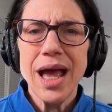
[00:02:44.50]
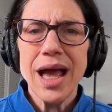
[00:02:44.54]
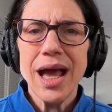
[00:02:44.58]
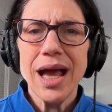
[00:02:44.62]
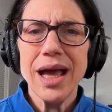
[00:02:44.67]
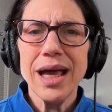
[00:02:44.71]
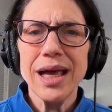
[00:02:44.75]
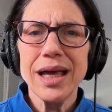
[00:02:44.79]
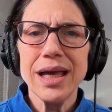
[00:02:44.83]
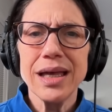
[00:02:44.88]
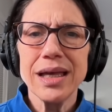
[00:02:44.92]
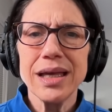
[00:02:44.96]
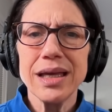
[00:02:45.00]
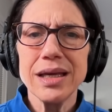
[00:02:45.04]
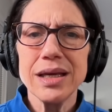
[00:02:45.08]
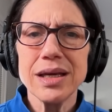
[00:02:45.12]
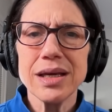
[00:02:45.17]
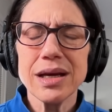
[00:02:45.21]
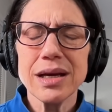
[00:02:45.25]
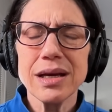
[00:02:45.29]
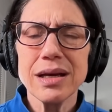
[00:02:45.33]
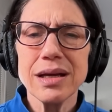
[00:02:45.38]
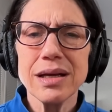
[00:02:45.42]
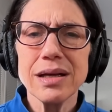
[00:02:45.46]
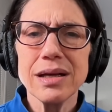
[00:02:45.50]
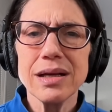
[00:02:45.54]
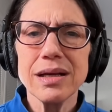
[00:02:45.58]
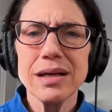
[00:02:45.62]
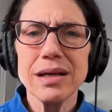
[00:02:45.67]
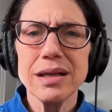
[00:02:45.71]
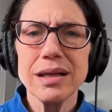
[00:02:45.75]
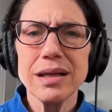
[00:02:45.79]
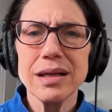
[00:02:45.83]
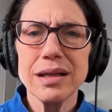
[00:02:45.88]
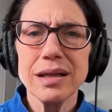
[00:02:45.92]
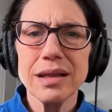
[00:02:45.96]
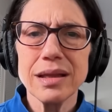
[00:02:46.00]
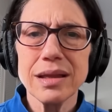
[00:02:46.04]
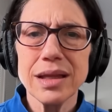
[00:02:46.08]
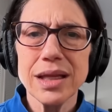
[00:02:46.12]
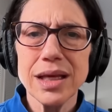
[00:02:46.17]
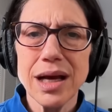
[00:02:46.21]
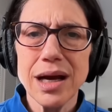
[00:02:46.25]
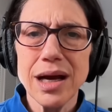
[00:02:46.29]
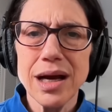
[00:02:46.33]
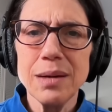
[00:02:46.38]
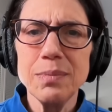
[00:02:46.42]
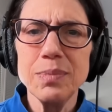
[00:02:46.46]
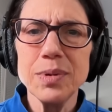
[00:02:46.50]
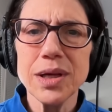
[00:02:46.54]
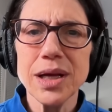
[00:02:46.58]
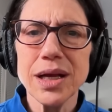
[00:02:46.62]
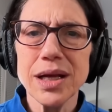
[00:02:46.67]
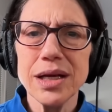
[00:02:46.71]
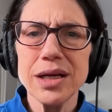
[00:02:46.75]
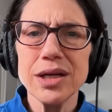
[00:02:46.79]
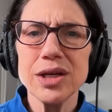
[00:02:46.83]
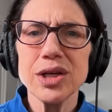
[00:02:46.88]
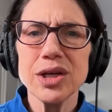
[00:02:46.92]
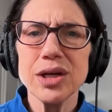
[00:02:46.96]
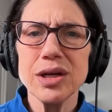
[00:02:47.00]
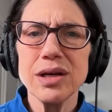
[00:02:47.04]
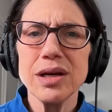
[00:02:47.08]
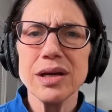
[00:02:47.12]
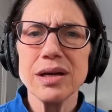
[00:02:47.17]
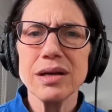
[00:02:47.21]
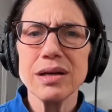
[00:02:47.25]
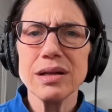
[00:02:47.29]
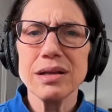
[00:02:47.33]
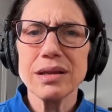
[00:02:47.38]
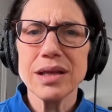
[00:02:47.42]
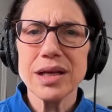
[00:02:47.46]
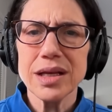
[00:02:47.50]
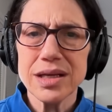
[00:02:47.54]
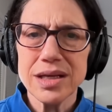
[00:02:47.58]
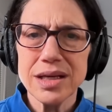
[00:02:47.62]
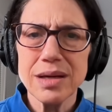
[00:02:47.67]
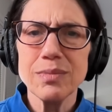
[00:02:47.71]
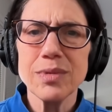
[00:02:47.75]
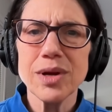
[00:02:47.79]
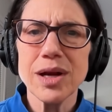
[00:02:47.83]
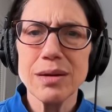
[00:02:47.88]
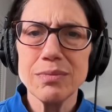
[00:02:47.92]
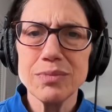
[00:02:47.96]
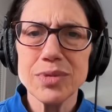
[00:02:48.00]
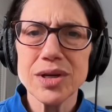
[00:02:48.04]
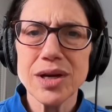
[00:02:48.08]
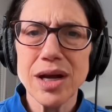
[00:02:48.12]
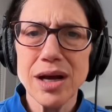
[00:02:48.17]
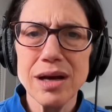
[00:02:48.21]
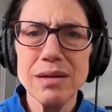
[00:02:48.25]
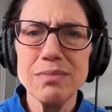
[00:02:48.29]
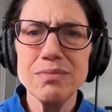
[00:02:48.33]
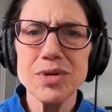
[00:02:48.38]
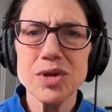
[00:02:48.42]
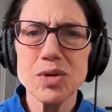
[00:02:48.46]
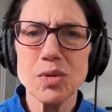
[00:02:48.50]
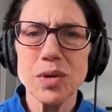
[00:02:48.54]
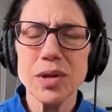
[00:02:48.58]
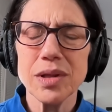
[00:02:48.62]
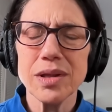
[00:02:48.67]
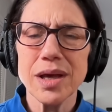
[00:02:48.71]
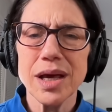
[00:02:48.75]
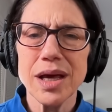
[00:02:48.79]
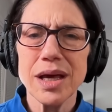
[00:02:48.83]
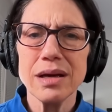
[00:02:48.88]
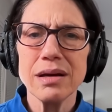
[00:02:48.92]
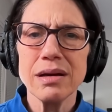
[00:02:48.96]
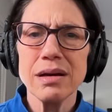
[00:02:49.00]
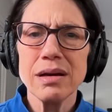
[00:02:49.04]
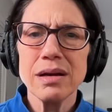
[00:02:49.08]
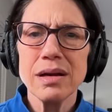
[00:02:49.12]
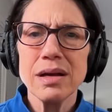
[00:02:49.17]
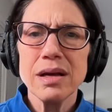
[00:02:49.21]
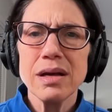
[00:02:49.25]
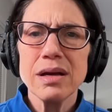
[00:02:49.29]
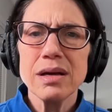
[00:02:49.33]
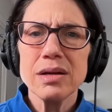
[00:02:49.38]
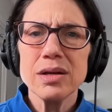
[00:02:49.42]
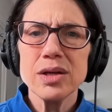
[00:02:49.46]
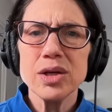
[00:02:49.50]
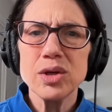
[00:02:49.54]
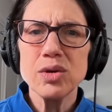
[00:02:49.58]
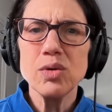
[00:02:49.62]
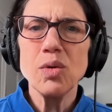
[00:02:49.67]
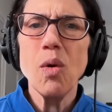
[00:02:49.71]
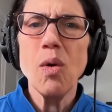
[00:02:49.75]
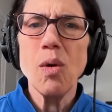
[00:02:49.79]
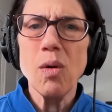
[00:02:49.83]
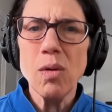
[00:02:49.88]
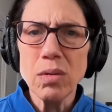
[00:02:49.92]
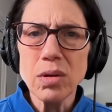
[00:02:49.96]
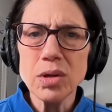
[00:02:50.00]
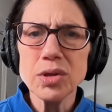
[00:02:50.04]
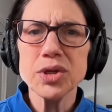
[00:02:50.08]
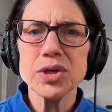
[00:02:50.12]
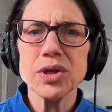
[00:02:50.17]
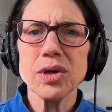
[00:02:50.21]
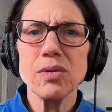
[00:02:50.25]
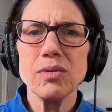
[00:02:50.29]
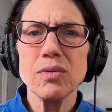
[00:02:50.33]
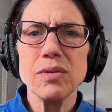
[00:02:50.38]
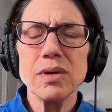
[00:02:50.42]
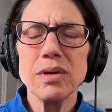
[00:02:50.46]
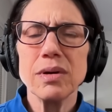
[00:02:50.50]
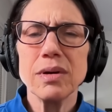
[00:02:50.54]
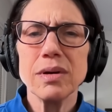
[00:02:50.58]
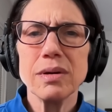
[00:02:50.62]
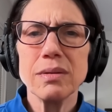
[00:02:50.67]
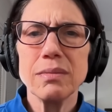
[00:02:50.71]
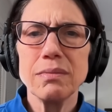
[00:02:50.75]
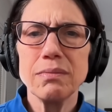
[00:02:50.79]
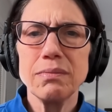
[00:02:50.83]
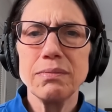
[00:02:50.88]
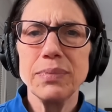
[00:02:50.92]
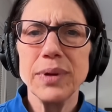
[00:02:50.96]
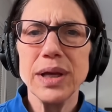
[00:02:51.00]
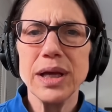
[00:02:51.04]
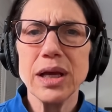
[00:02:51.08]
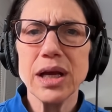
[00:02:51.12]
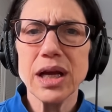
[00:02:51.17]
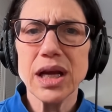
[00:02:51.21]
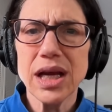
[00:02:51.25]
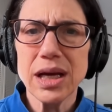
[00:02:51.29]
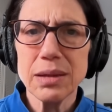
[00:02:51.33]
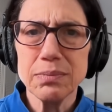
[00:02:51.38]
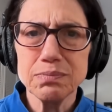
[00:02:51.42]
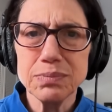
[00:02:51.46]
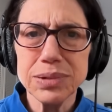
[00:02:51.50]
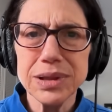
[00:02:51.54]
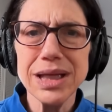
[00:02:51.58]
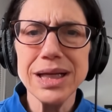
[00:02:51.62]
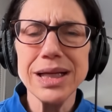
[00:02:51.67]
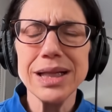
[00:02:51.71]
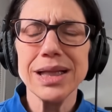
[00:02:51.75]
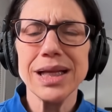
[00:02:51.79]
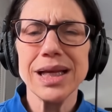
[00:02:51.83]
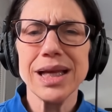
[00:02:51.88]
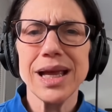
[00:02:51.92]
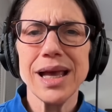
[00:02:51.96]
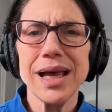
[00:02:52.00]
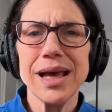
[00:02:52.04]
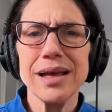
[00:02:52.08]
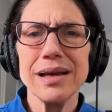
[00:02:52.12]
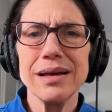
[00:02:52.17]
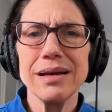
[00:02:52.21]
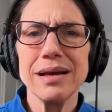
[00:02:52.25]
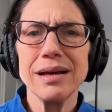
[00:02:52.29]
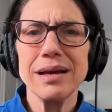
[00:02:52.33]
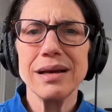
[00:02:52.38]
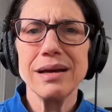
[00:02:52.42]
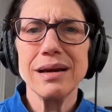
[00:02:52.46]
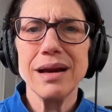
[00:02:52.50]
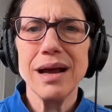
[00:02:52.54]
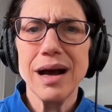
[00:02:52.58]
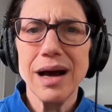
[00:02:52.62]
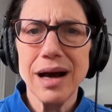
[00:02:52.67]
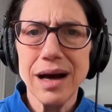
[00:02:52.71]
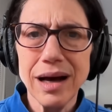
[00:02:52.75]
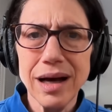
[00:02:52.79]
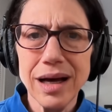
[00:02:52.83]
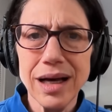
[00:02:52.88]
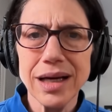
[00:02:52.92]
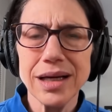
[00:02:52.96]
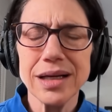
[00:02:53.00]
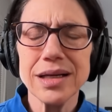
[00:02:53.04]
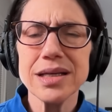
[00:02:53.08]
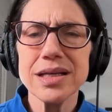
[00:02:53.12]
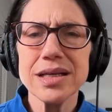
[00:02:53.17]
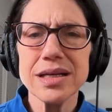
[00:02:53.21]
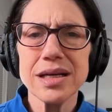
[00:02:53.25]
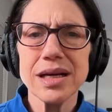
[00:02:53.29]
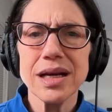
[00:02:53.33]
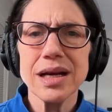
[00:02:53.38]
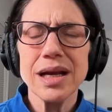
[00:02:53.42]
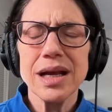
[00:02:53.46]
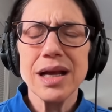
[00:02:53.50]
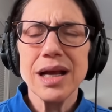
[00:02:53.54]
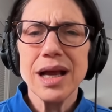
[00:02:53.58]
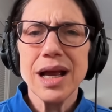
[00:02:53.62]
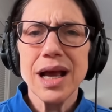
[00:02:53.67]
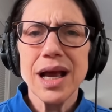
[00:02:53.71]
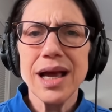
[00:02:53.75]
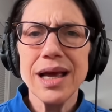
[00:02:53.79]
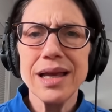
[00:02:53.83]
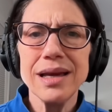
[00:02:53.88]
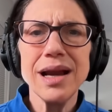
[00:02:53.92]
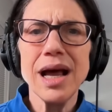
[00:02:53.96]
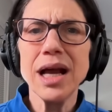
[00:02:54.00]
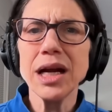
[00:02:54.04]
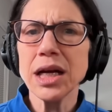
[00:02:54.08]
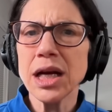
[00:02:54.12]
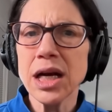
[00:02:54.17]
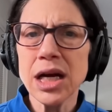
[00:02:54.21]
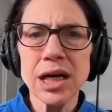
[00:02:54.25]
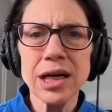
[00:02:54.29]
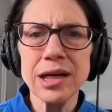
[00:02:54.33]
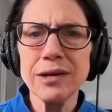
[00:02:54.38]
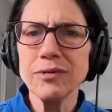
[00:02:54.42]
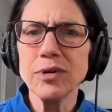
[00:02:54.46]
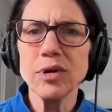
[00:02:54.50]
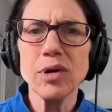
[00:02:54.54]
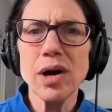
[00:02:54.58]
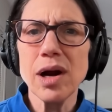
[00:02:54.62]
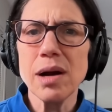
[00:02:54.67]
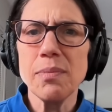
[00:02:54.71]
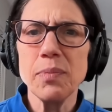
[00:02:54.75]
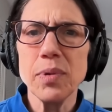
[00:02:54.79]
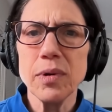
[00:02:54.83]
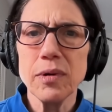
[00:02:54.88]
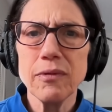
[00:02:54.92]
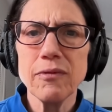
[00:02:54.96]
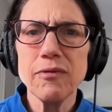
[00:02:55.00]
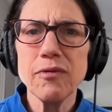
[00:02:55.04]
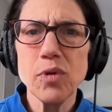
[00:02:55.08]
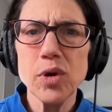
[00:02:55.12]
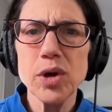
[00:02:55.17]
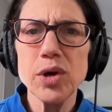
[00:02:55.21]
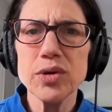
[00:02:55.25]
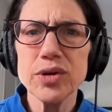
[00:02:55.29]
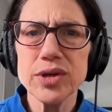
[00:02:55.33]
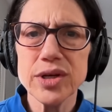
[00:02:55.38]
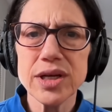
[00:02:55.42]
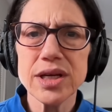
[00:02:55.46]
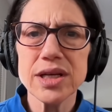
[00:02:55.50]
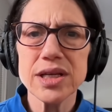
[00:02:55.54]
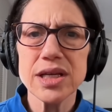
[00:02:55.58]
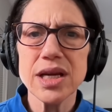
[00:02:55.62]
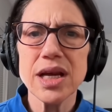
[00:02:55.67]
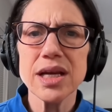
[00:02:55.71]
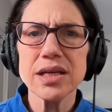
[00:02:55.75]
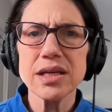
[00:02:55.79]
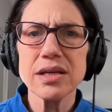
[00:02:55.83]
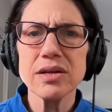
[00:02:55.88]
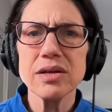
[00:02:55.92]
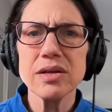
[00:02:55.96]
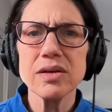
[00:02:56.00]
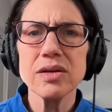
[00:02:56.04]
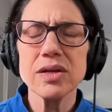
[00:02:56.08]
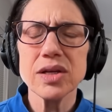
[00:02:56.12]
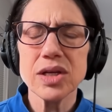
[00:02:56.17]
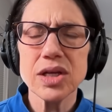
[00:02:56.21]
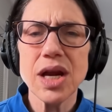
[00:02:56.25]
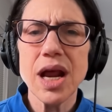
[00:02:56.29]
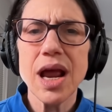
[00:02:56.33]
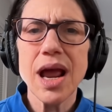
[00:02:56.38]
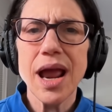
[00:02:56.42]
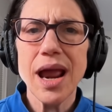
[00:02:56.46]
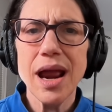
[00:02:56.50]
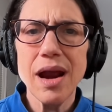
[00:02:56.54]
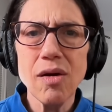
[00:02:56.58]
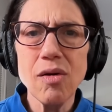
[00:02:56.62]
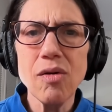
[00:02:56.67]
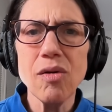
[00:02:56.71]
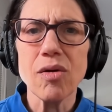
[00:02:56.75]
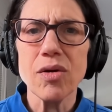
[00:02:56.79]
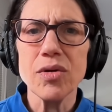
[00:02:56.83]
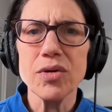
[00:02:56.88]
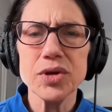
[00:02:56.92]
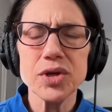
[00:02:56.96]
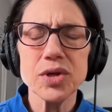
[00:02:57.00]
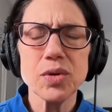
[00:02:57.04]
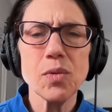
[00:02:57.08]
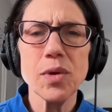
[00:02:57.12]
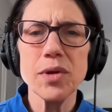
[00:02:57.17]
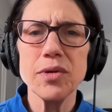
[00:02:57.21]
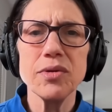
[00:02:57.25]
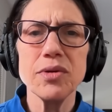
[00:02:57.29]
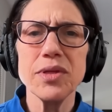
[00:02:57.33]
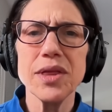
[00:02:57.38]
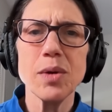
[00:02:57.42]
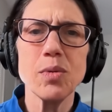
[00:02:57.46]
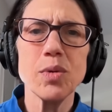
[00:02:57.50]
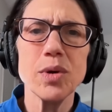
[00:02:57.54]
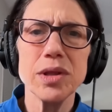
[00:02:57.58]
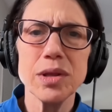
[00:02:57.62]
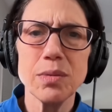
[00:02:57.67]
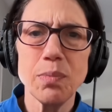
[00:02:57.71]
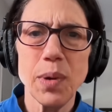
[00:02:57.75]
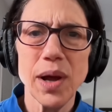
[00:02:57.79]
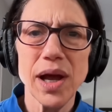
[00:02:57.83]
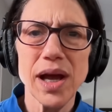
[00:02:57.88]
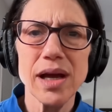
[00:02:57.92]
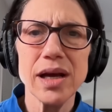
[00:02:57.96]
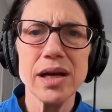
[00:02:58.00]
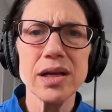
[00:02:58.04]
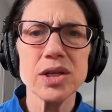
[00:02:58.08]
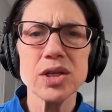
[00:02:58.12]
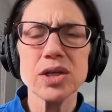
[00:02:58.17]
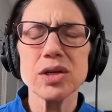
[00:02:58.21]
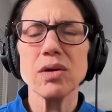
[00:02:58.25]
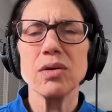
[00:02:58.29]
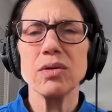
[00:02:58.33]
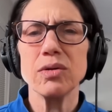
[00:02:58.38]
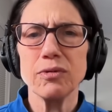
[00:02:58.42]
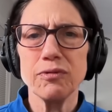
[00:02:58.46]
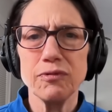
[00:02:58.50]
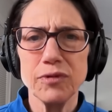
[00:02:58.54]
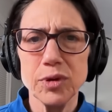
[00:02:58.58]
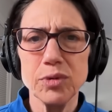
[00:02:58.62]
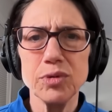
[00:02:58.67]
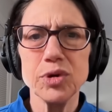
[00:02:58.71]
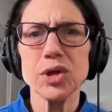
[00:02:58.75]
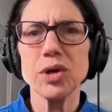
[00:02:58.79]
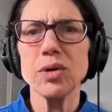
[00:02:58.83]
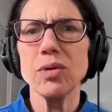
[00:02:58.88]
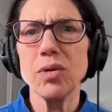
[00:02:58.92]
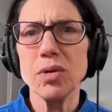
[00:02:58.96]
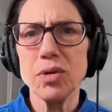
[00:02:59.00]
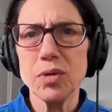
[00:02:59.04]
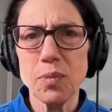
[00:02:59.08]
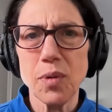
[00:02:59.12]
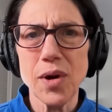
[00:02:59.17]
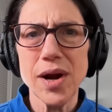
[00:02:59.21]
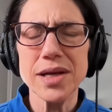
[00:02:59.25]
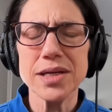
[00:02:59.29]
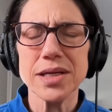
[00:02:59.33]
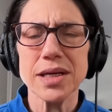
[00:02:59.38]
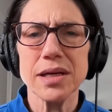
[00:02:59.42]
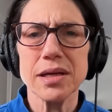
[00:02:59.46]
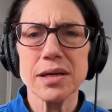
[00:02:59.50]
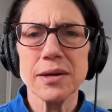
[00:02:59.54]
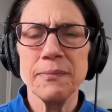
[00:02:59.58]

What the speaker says: and the obligation that sometimes comes with that to also be completely candid, honest, and not cover up for your successes' errors, whether they were in the past, the future, or the present.